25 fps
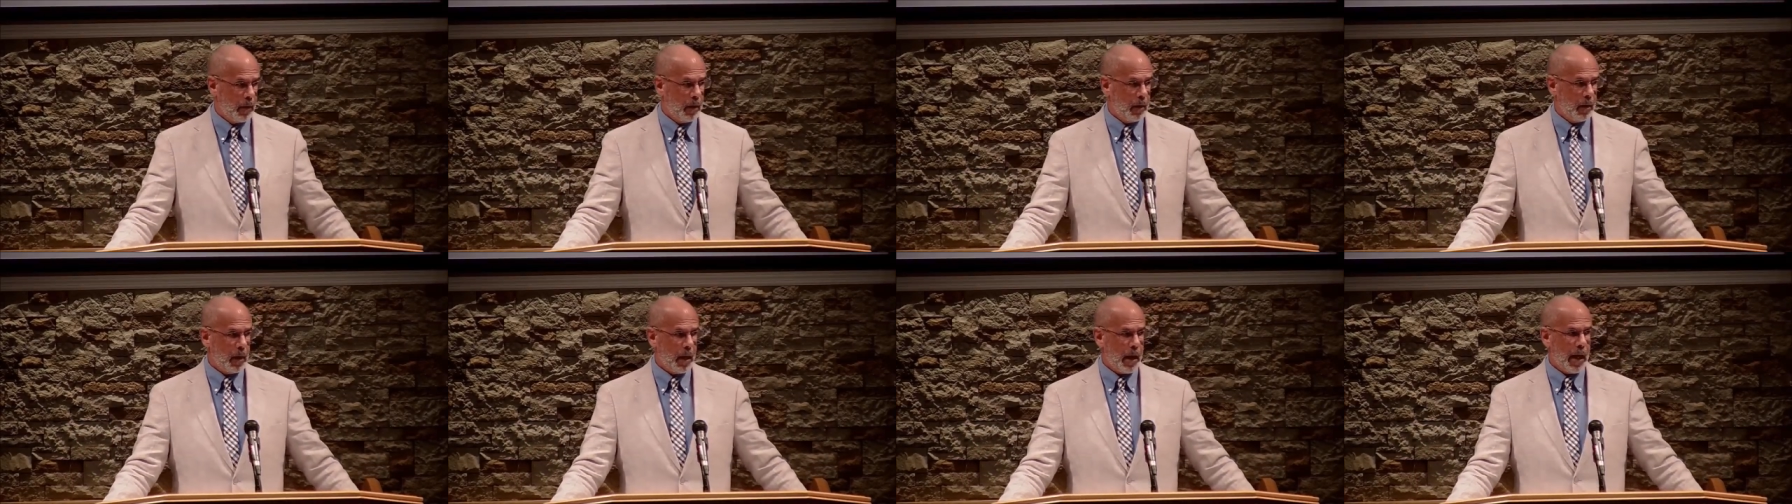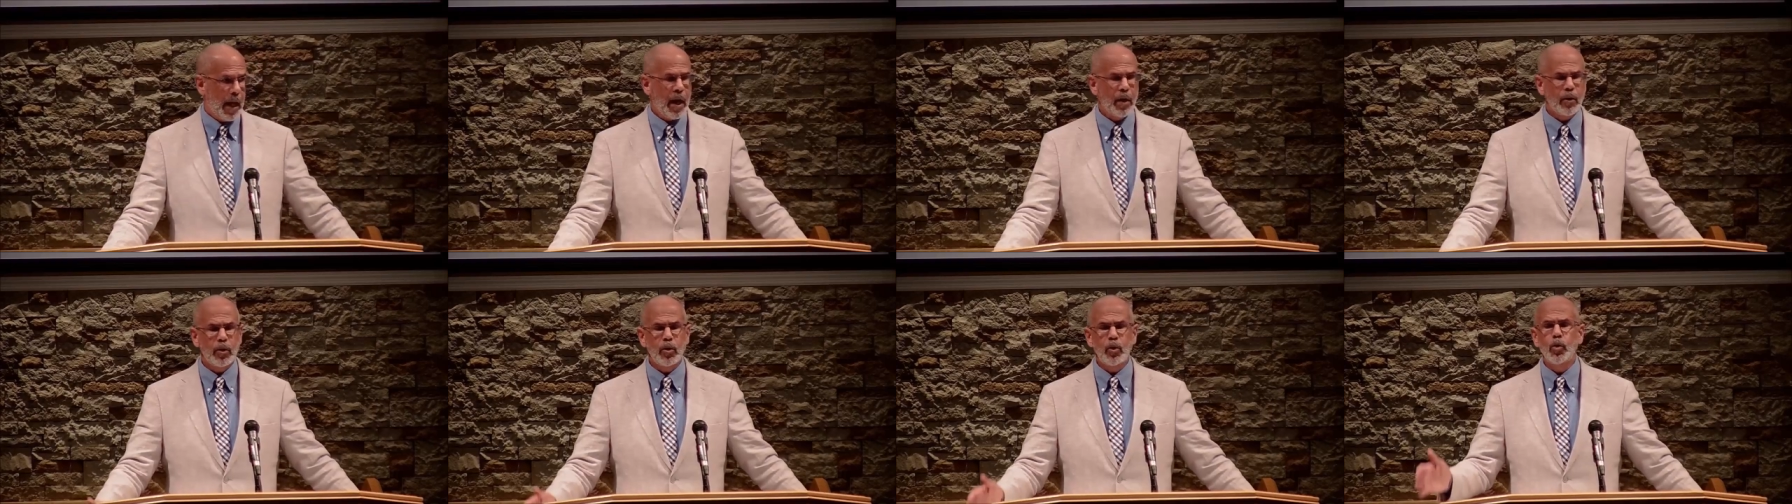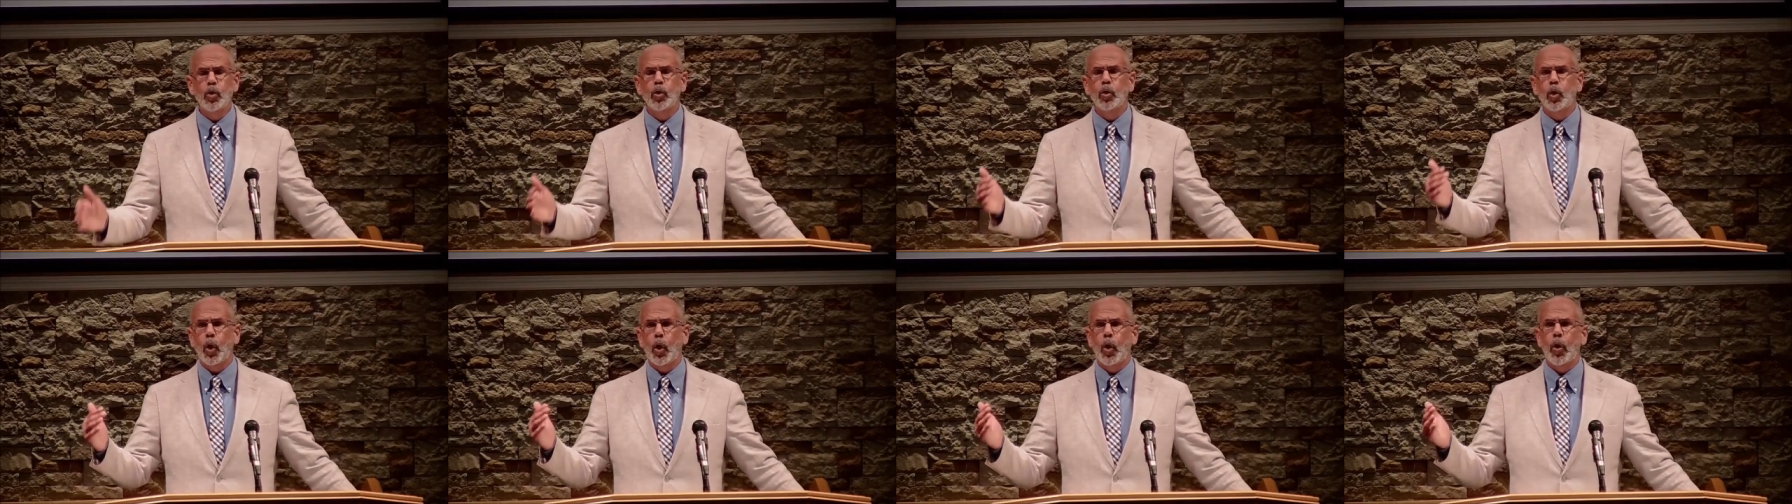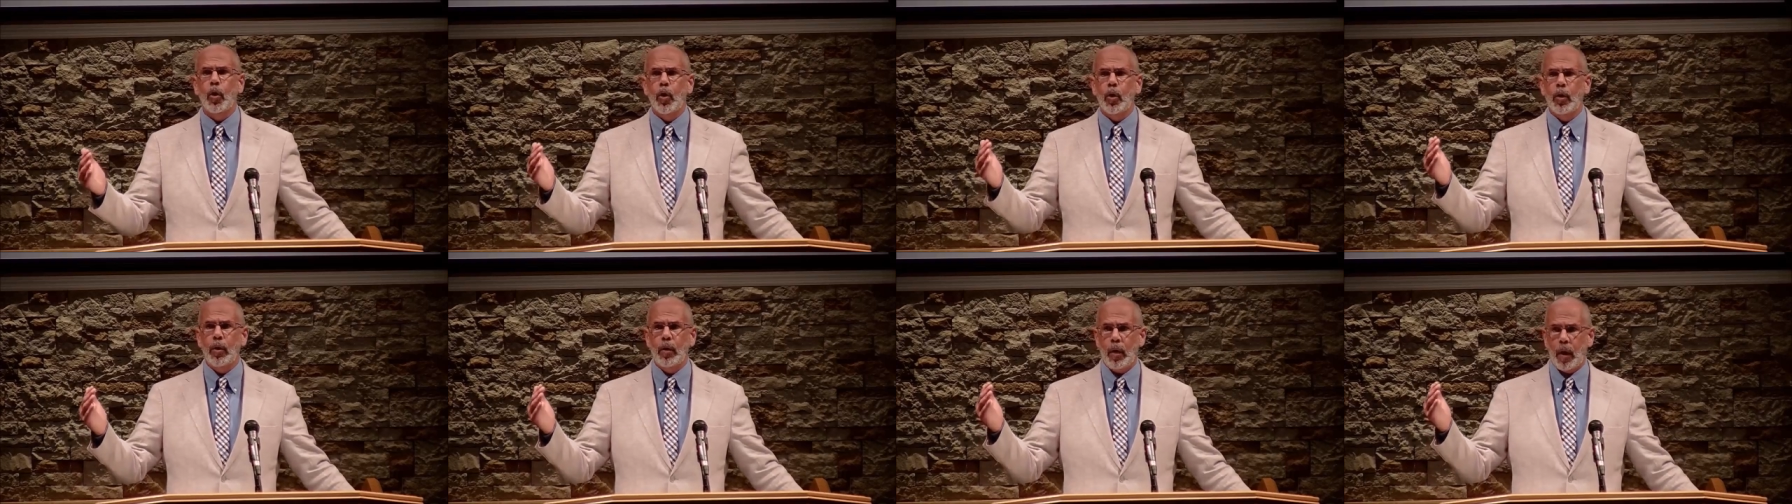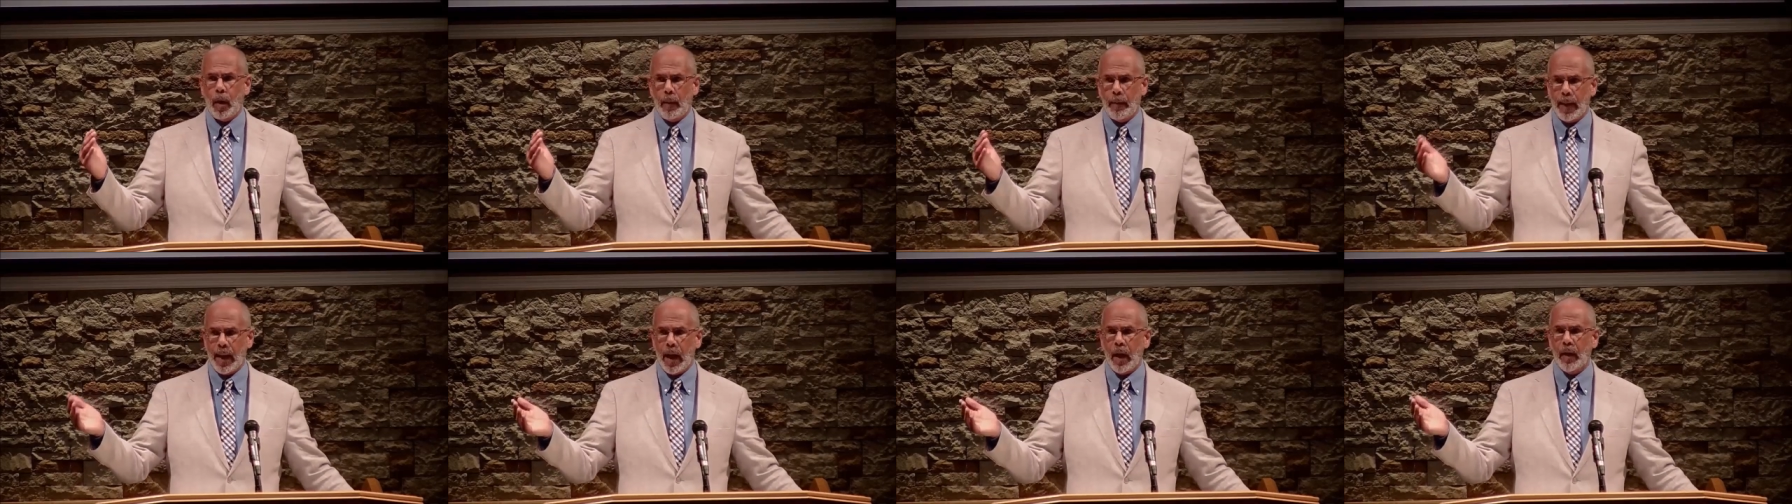How do you learn
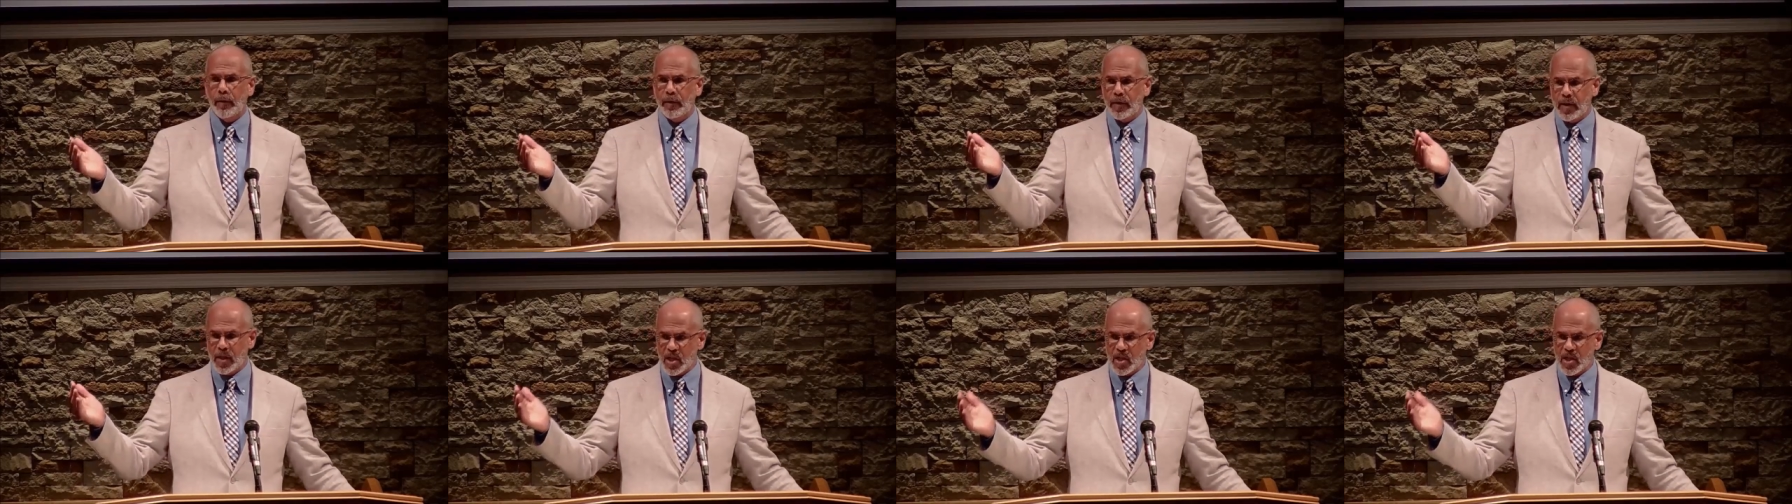about the